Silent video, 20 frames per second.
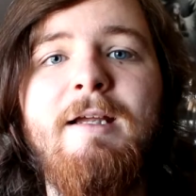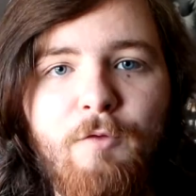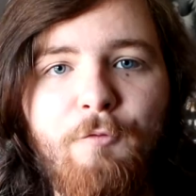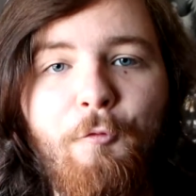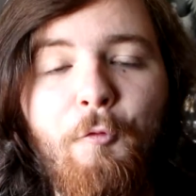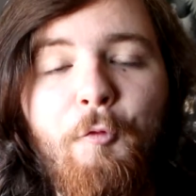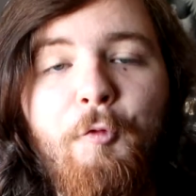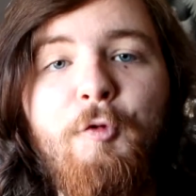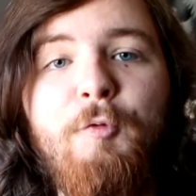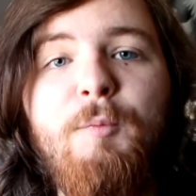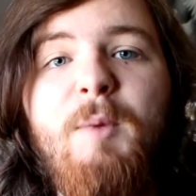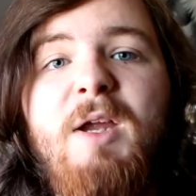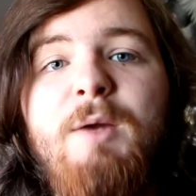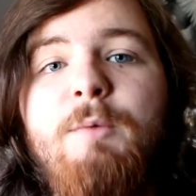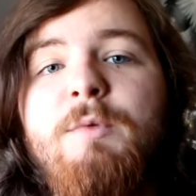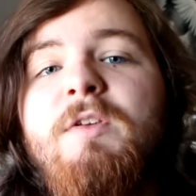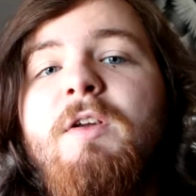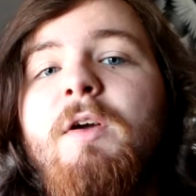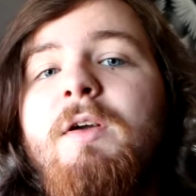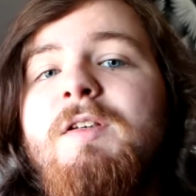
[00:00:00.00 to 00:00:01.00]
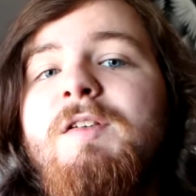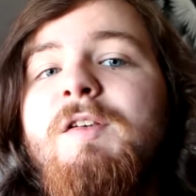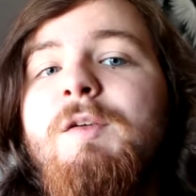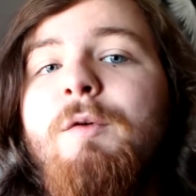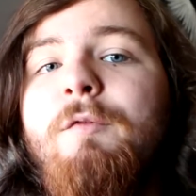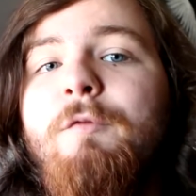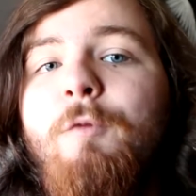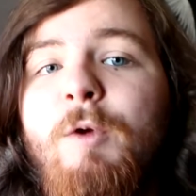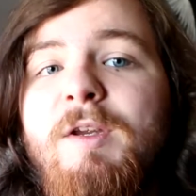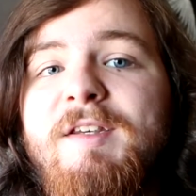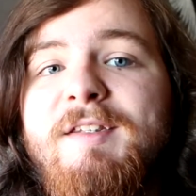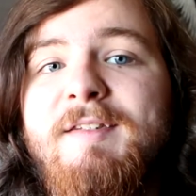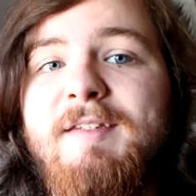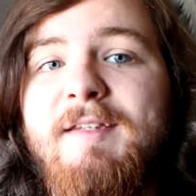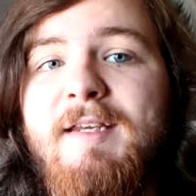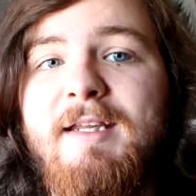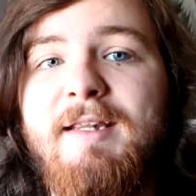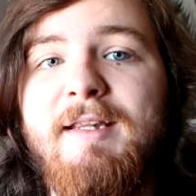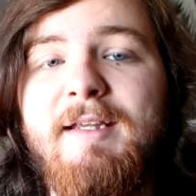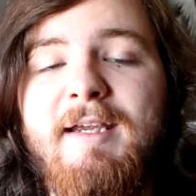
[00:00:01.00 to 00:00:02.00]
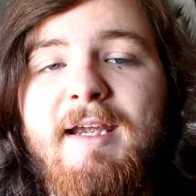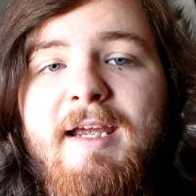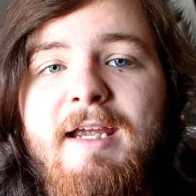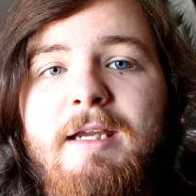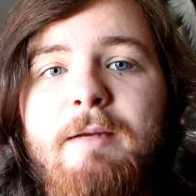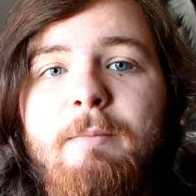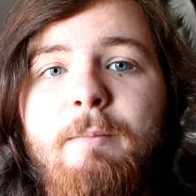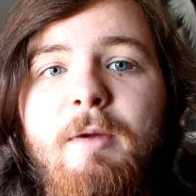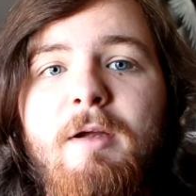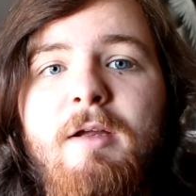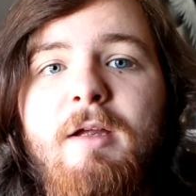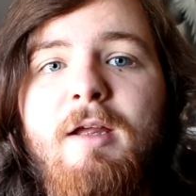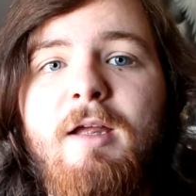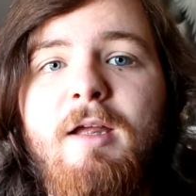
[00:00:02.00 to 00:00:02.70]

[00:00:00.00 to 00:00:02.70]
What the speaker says: for whom he was going to do a voice in the game.